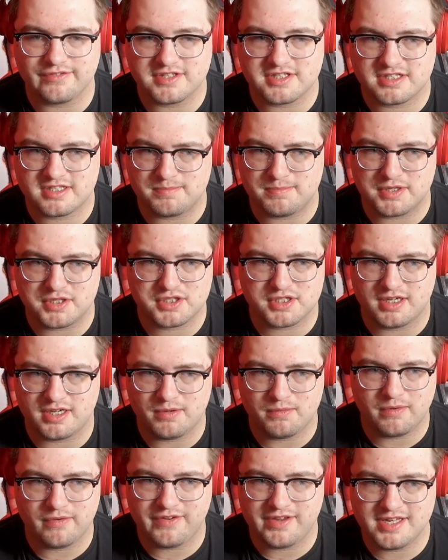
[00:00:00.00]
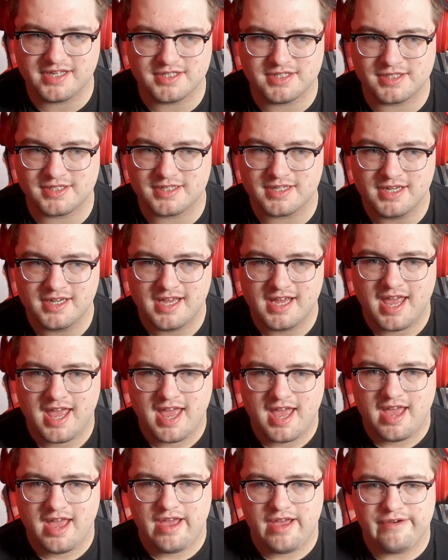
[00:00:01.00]
especially with his
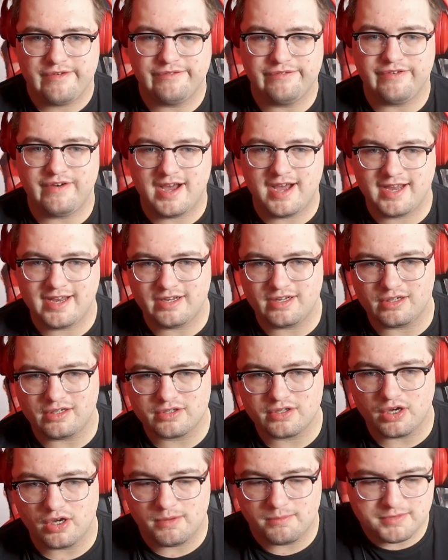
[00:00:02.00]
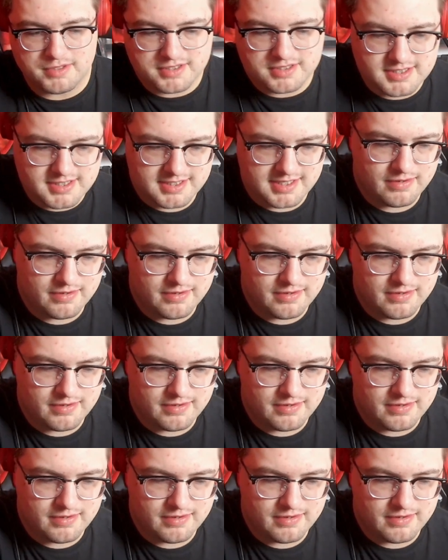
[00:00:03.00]
vile comments